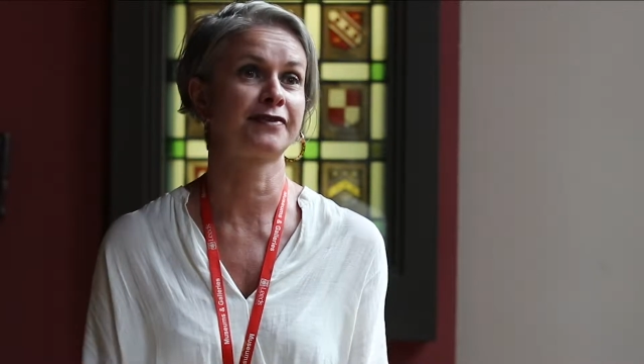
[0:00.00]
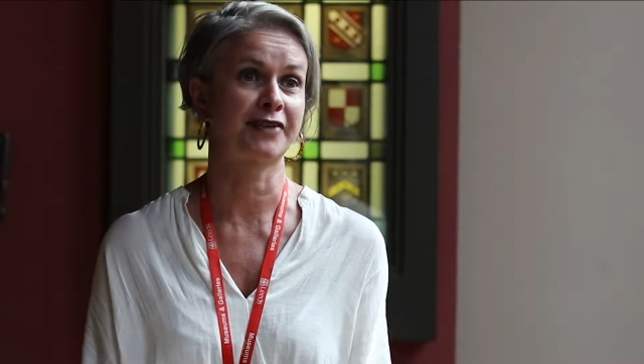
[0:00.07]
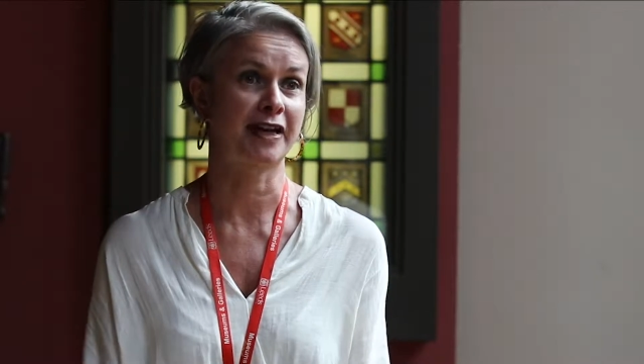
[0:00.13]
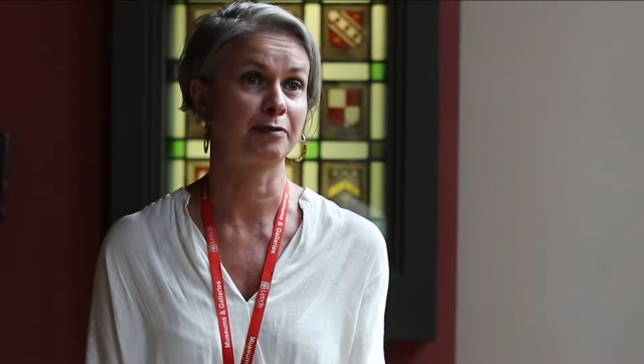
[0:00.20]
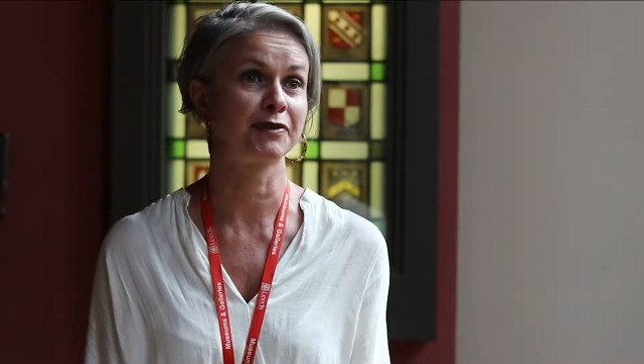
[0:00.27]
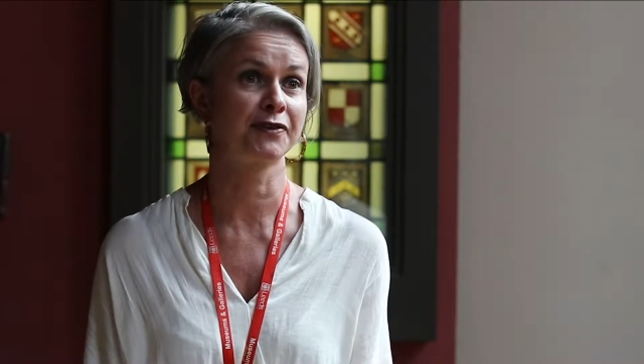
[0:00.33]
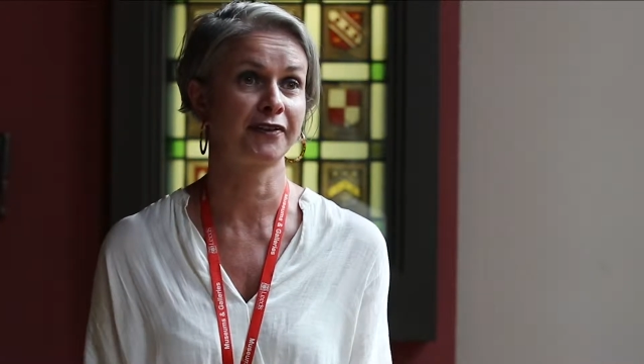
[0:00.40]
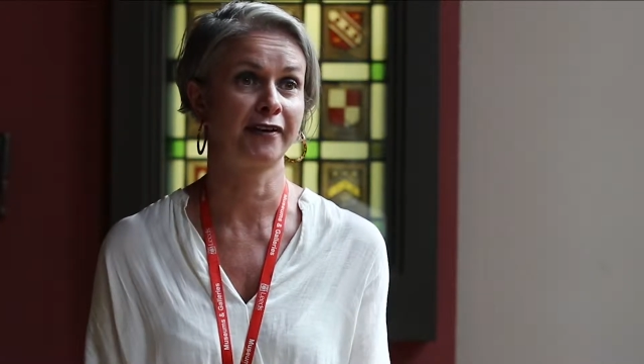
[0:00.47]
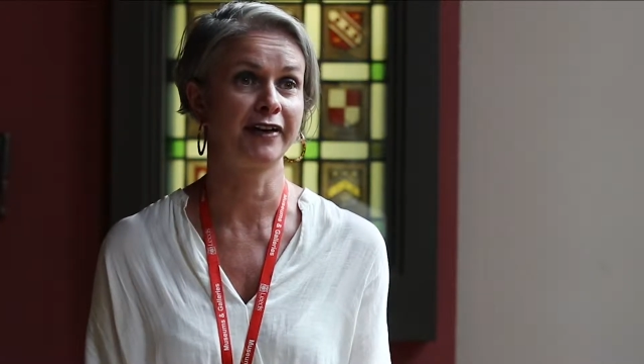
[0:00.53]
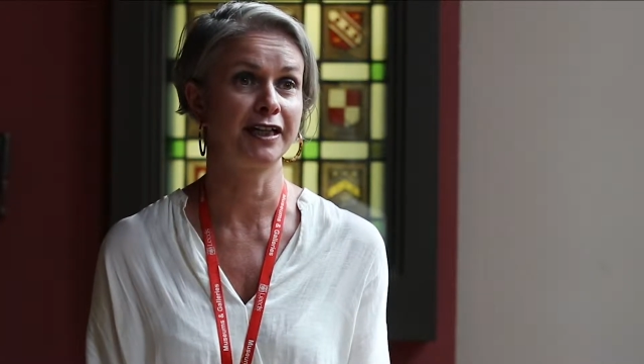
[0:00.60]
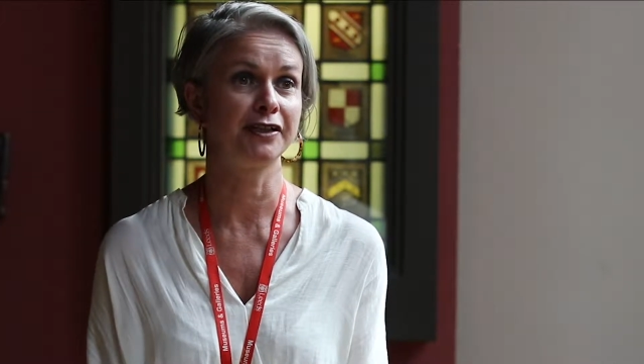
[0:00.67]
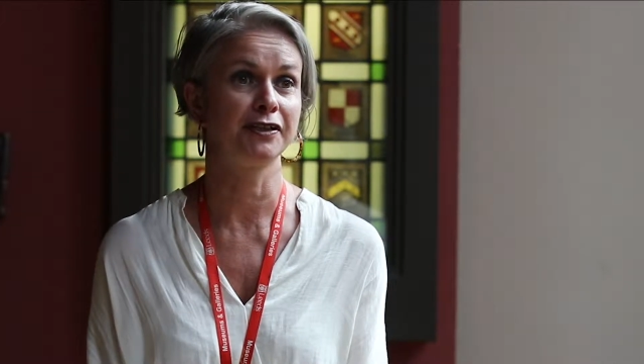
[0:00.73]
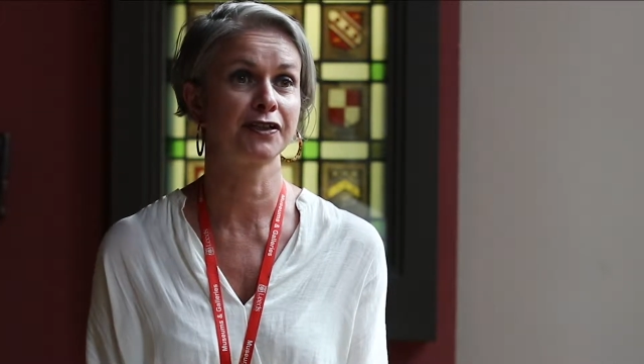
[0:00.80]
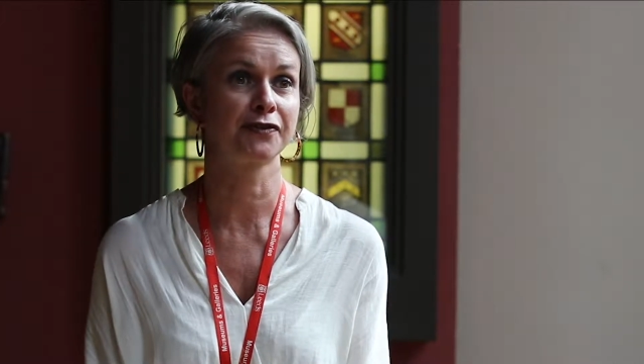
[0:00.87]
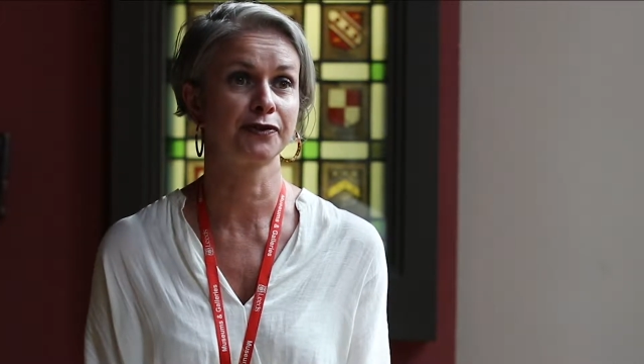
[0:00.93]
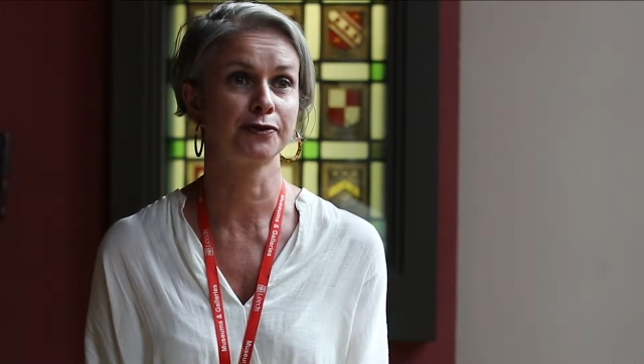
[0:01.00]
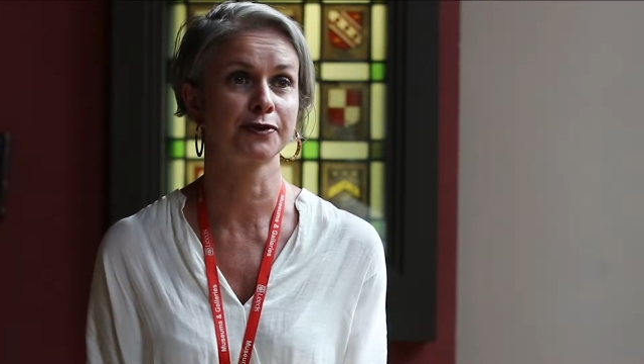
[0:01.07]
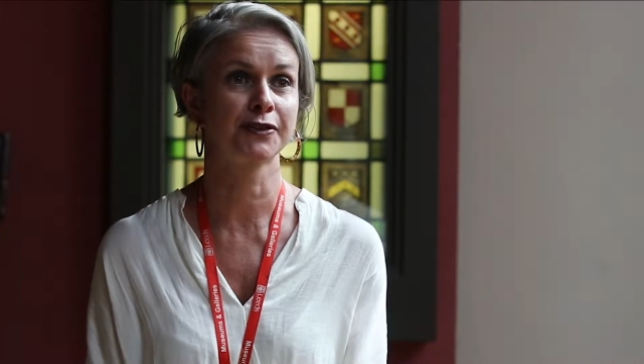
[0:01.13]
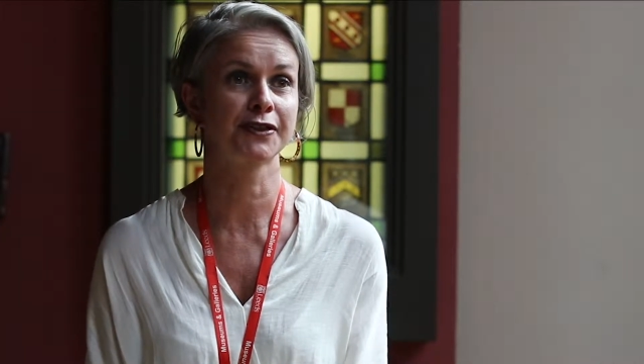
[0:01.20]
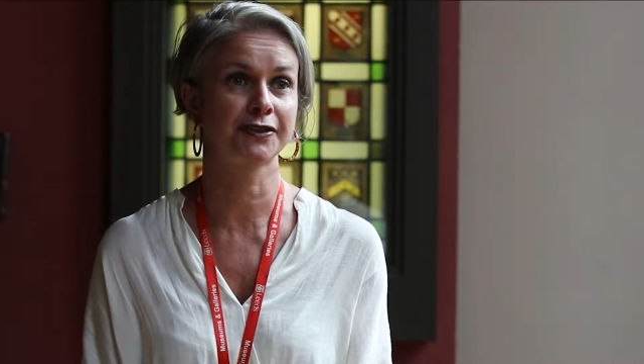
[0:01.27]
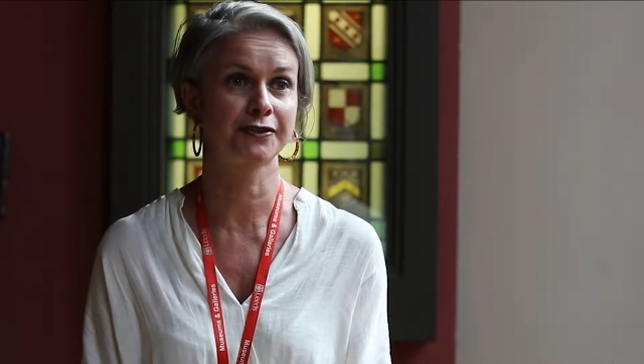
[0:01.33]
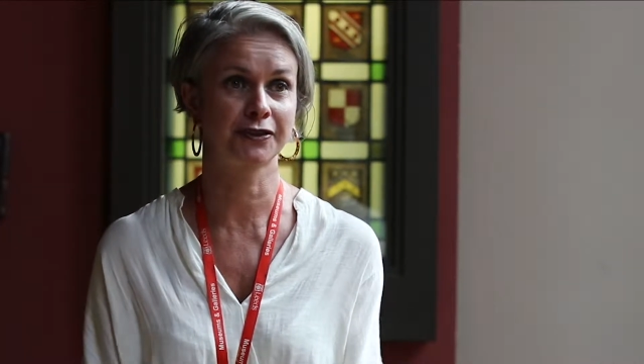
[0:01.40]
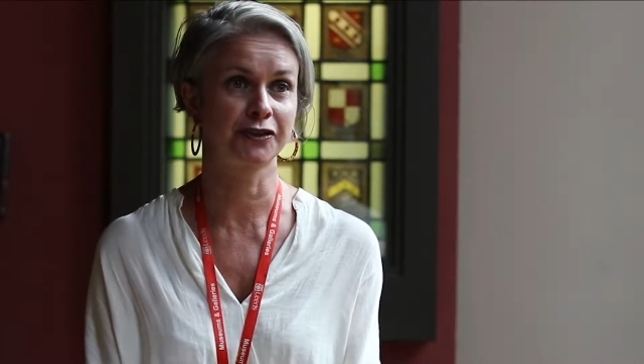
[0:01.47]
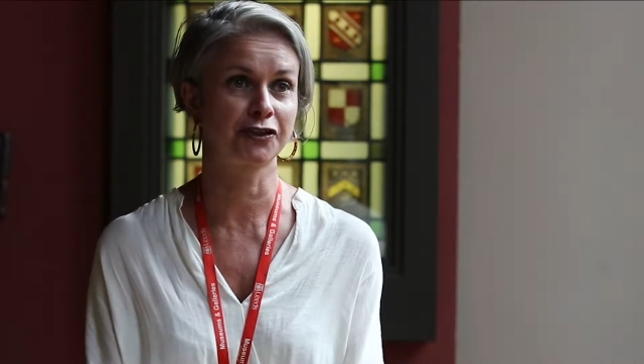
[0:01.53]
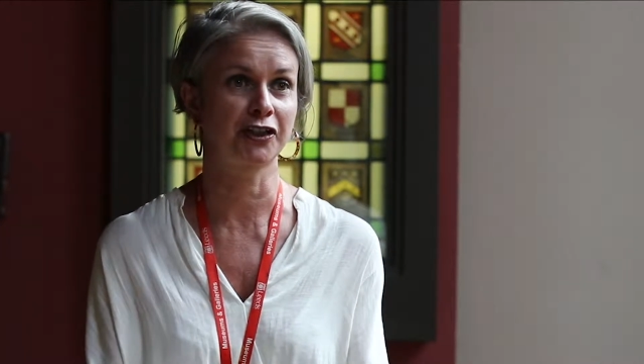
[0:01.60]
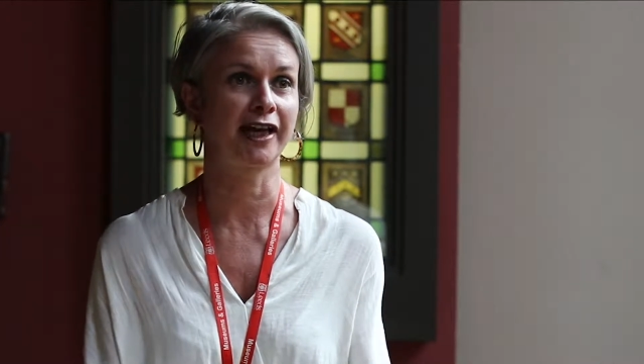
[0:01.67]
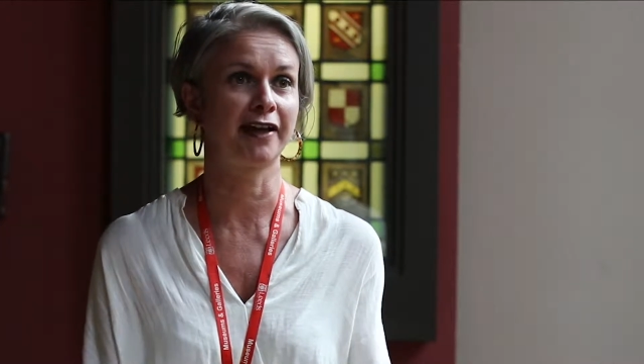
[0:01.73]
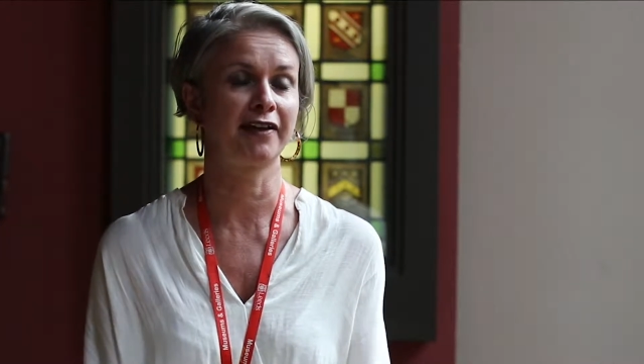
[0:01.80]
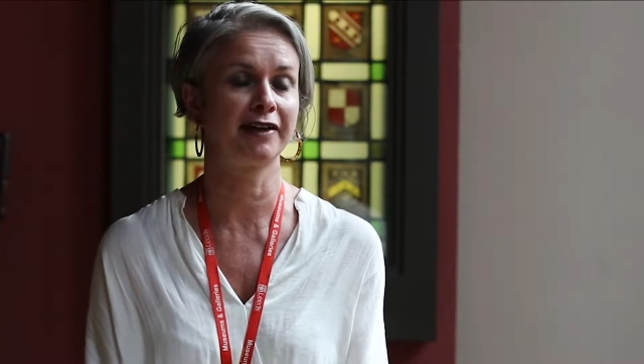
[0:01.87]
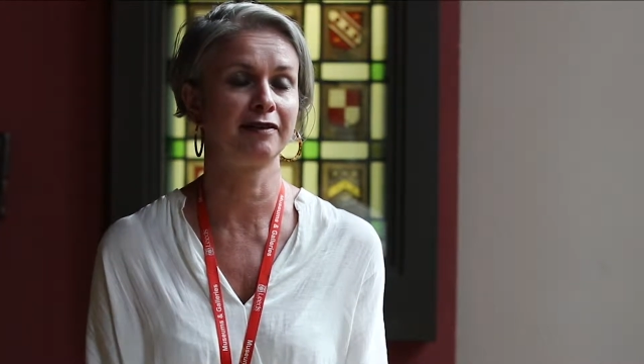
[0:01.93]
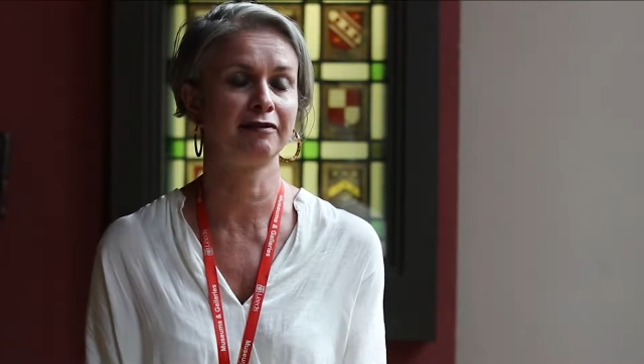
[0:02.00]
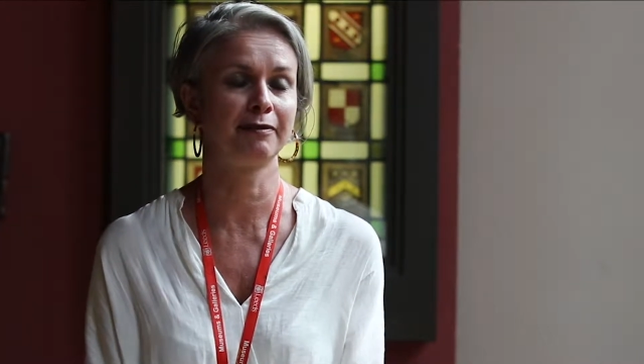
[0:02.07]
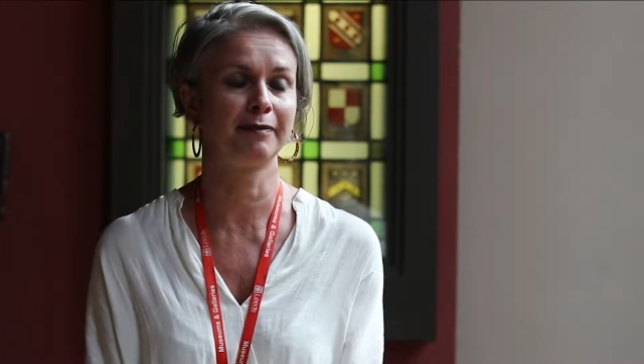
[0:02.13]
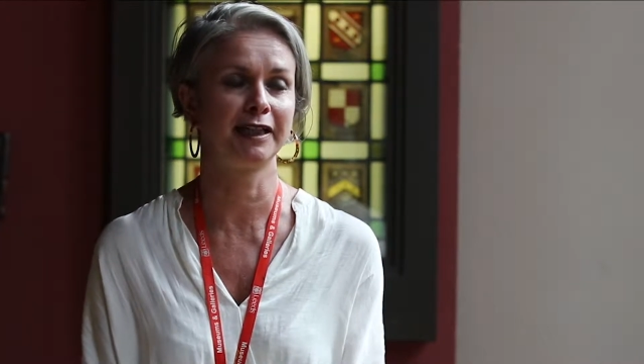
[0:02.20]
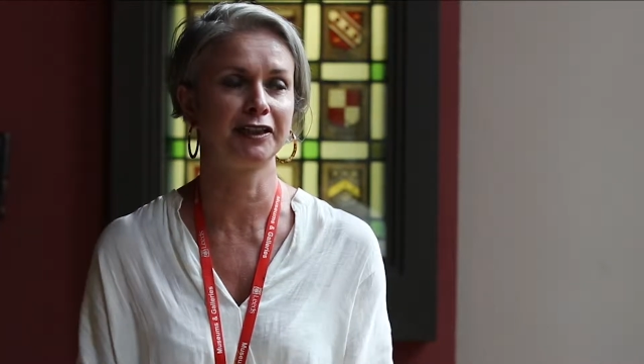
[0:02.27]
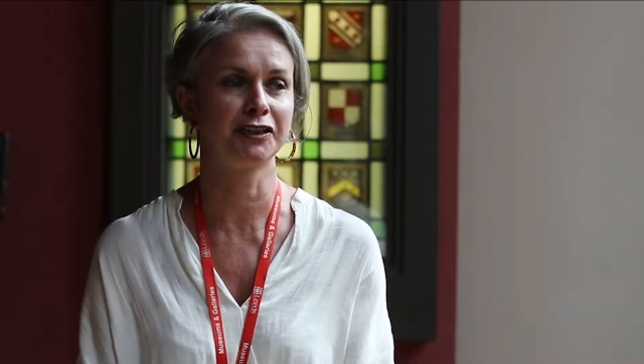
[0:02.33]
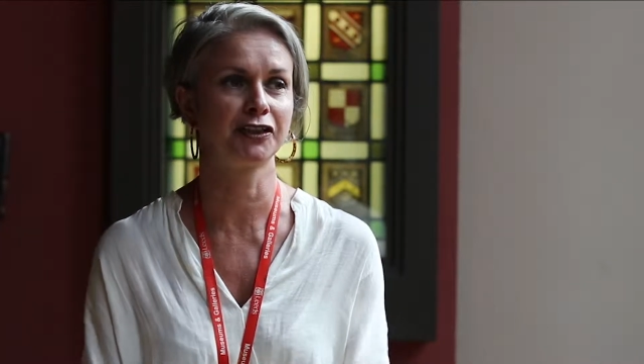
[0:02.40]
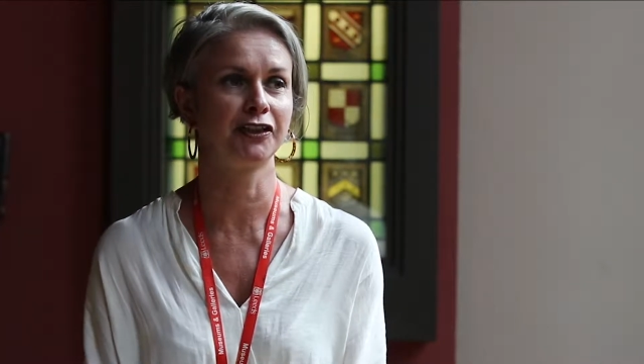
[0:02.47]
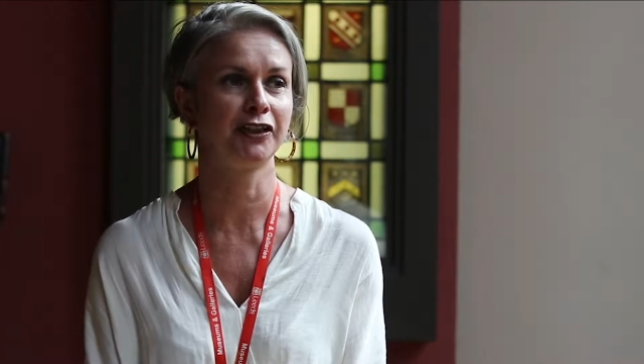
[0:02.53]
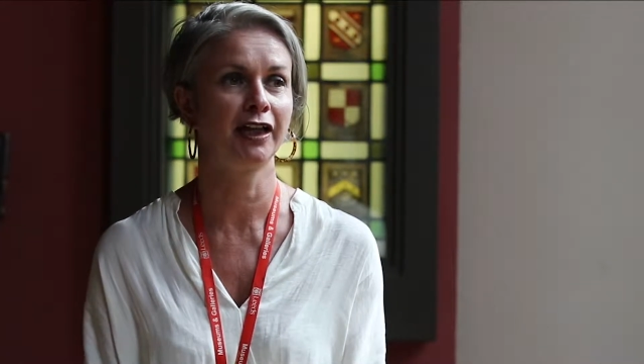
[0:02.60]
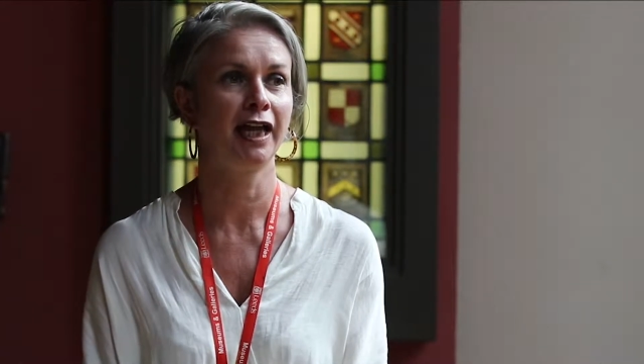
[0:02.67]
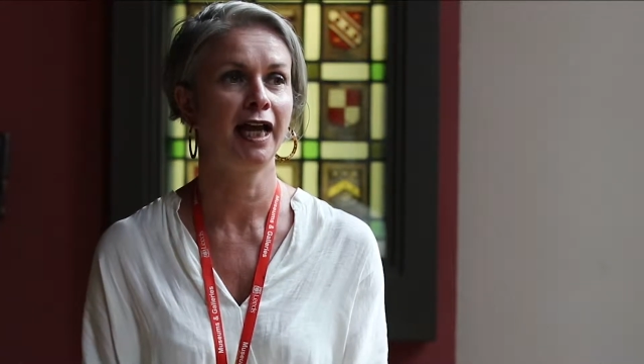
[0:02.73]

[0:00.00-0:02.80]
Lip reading: that was very useful to share that information.